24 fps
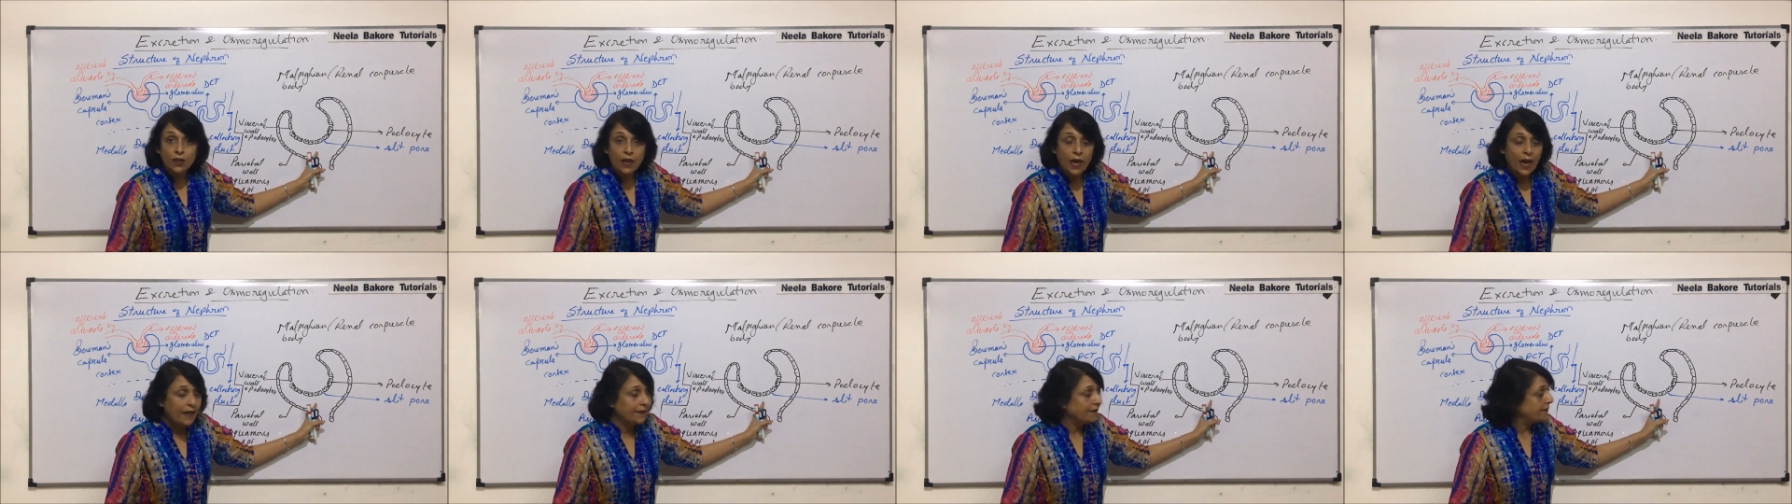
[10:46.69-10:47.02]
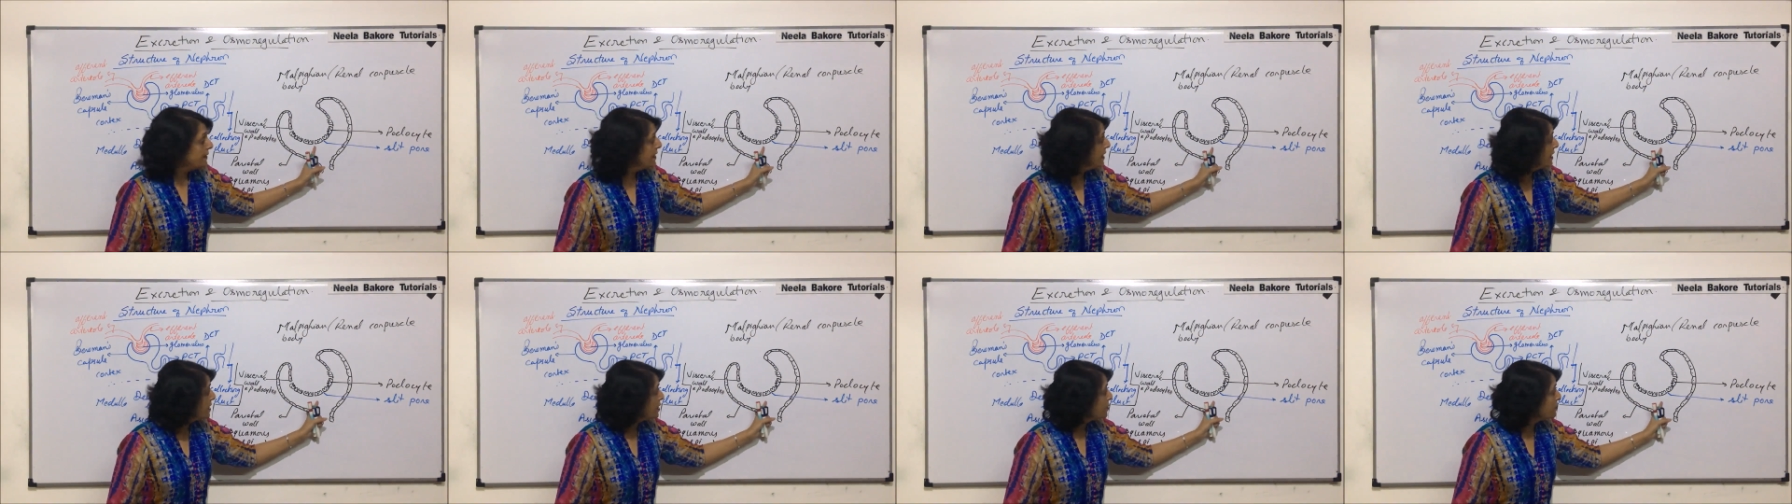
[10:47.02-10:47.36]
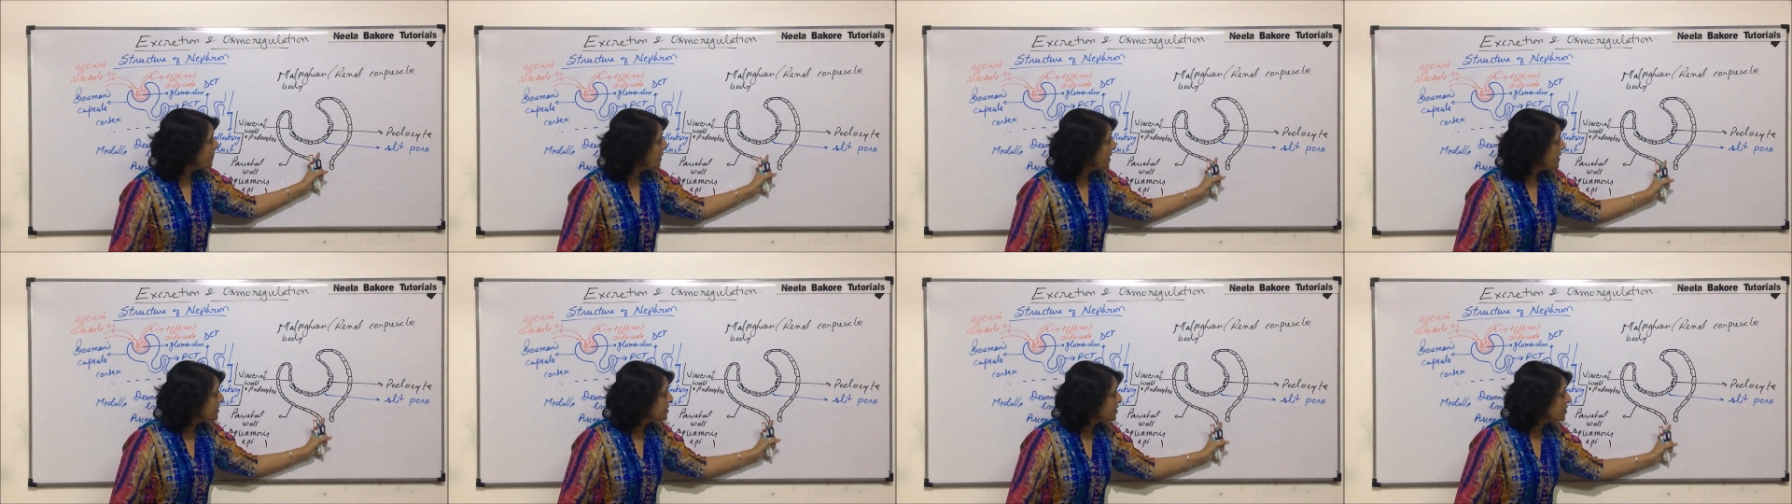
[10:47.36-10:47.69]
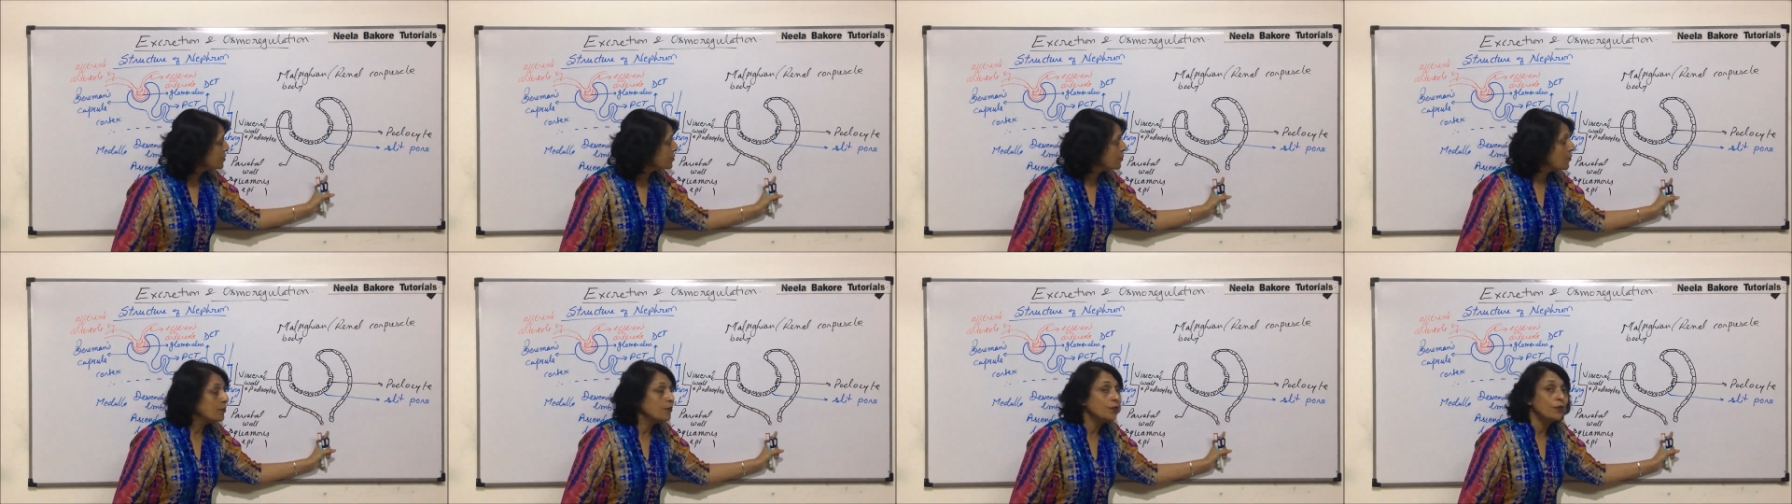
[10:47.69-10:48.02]
and this space
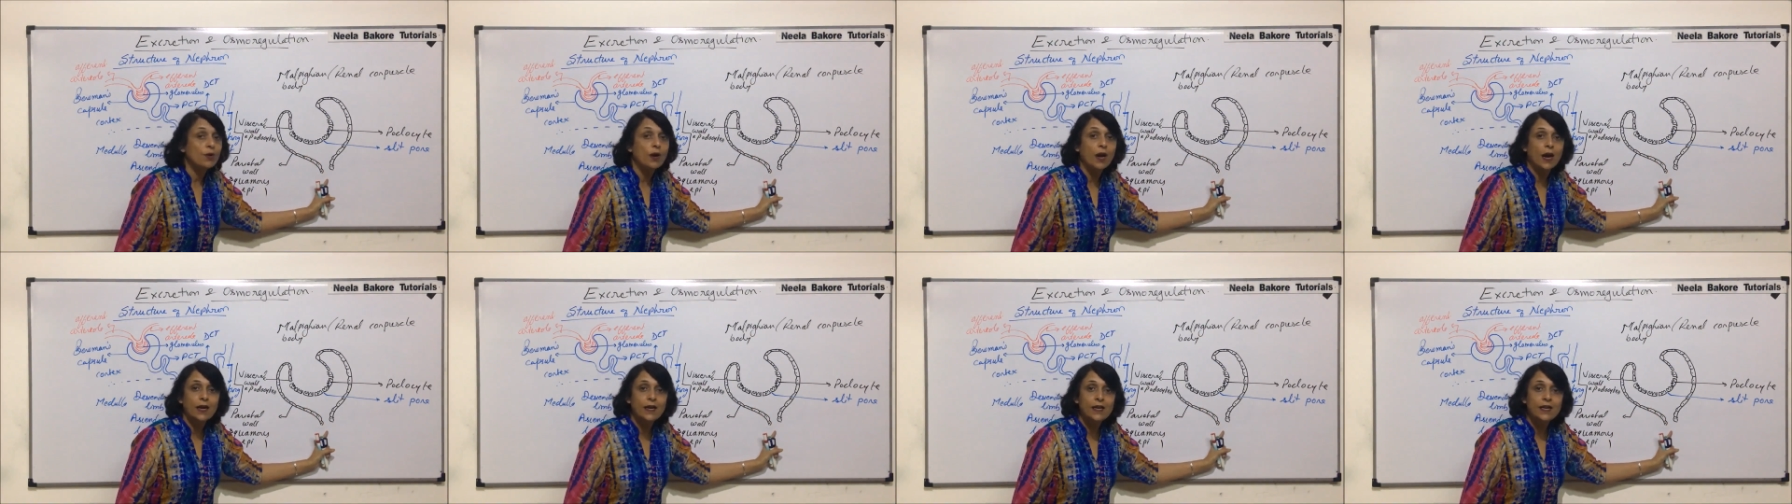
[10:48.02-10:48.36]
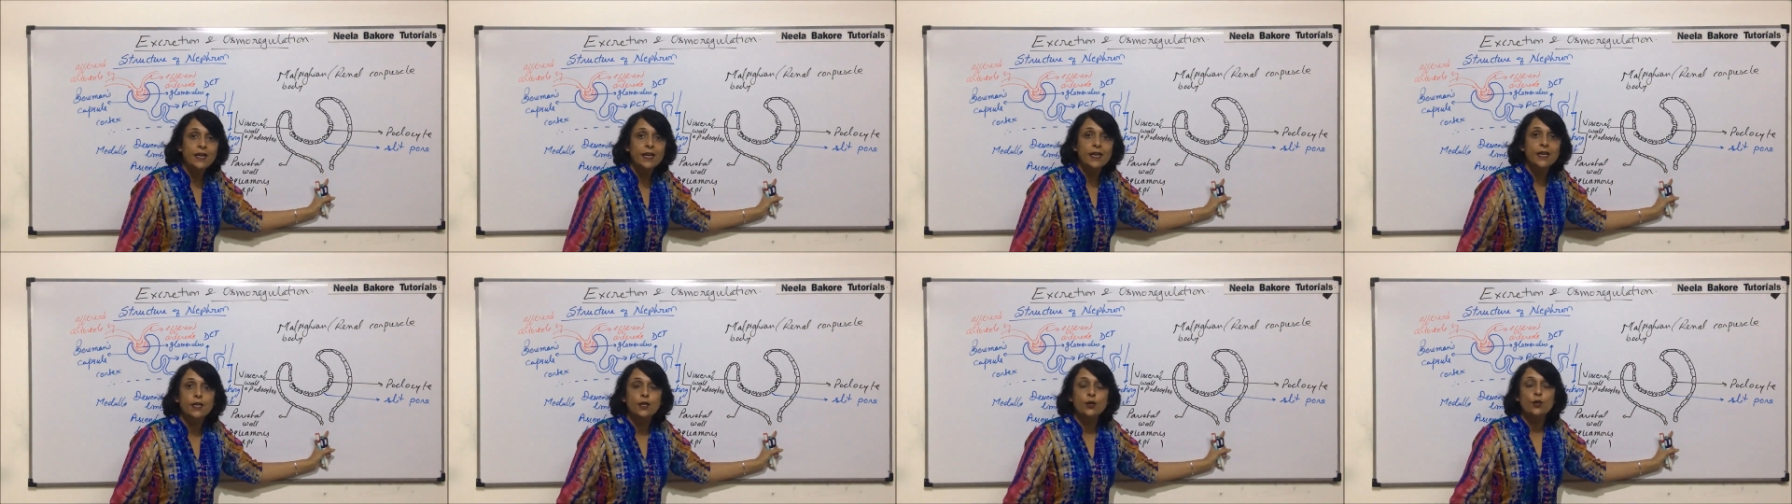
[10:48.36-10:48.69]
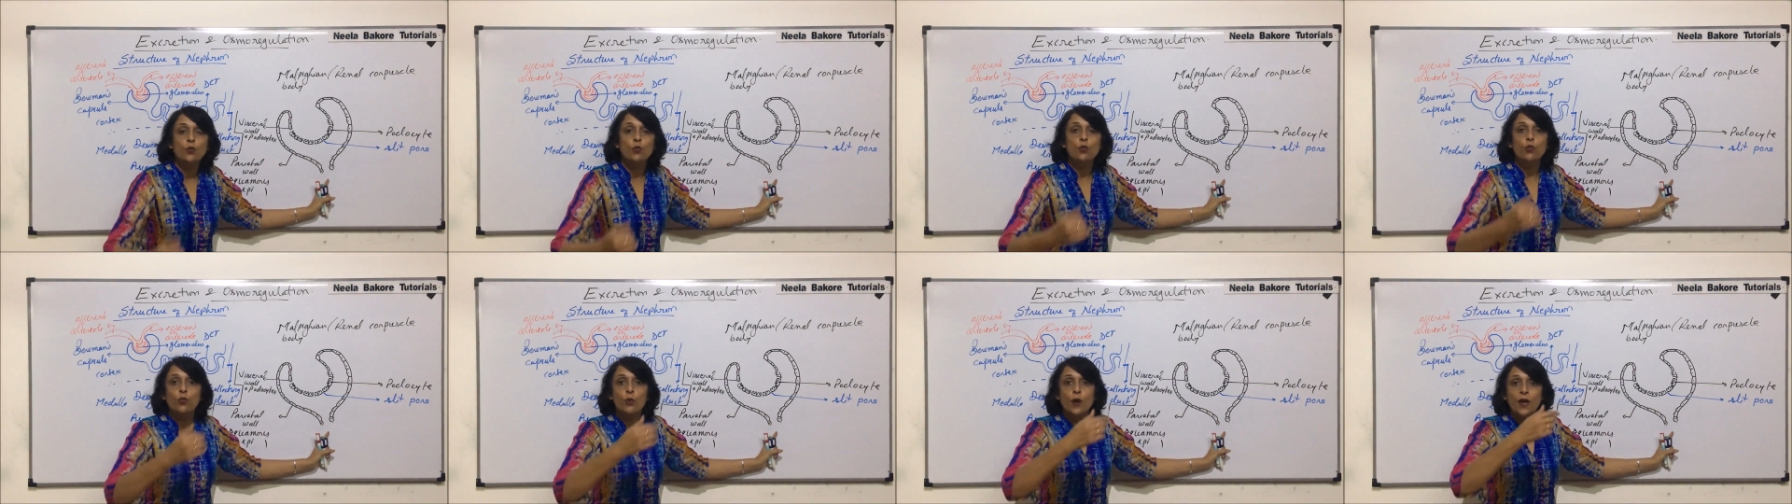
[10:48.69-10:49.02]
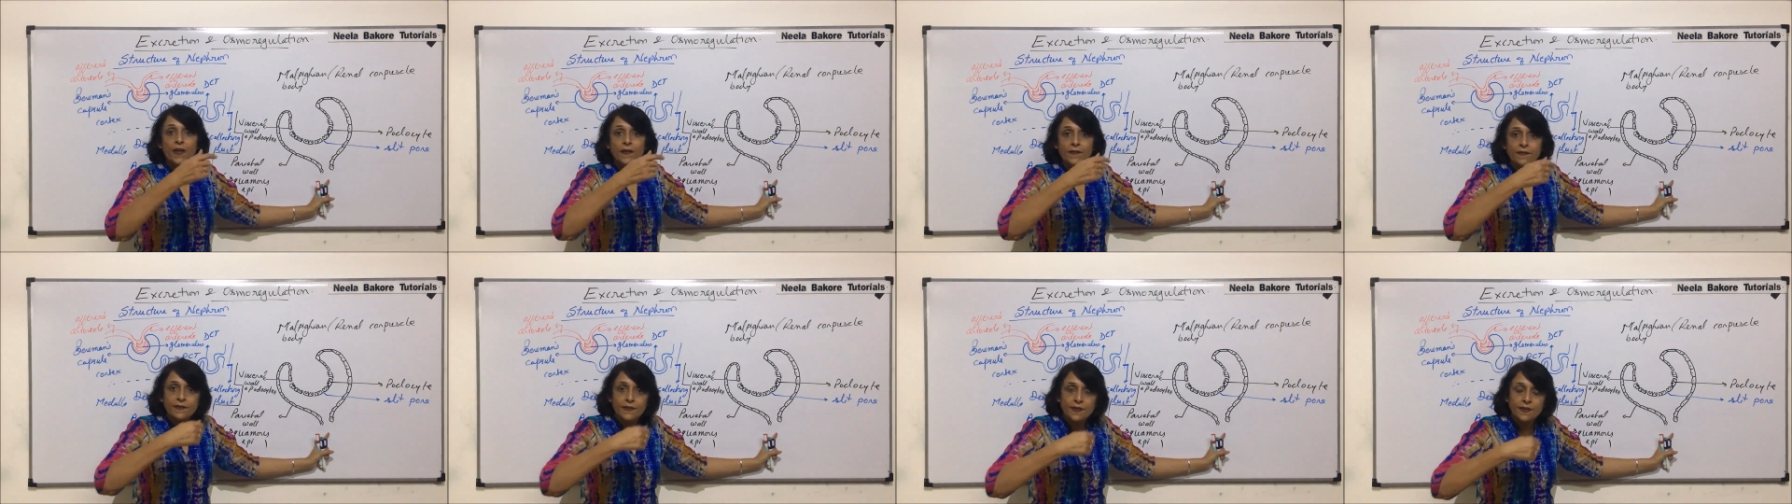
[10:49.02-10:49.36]
is going to continue
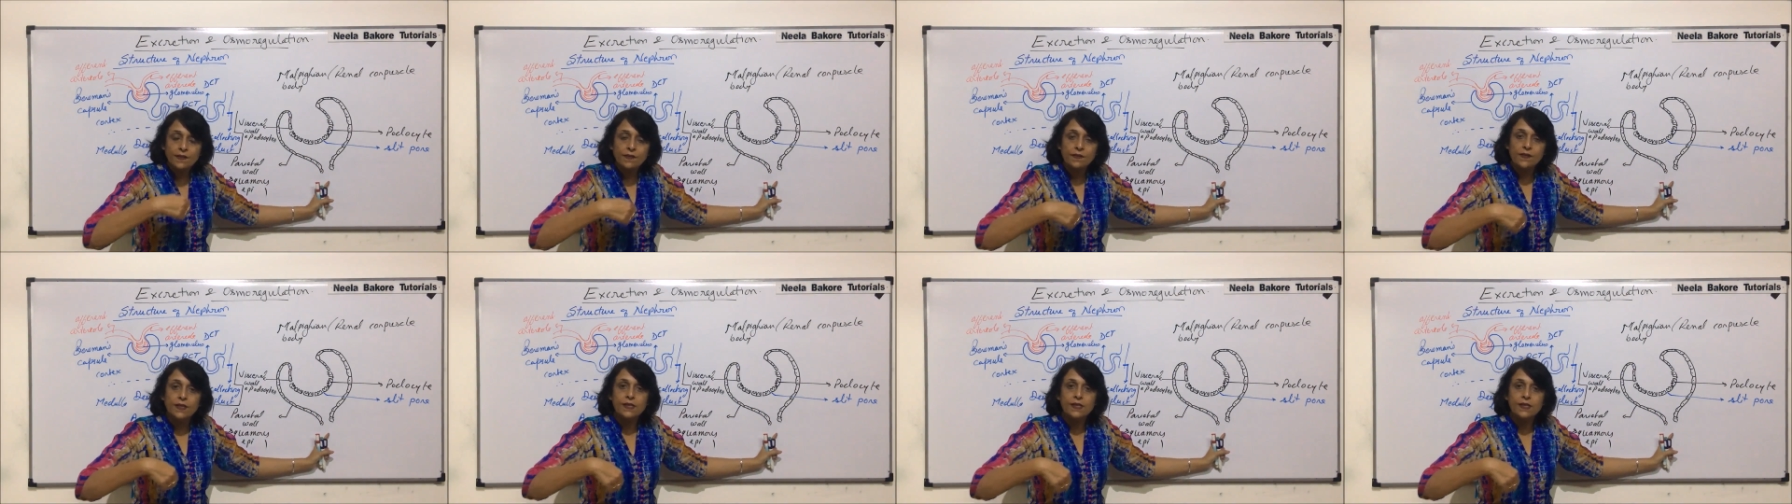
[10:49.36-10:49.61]
with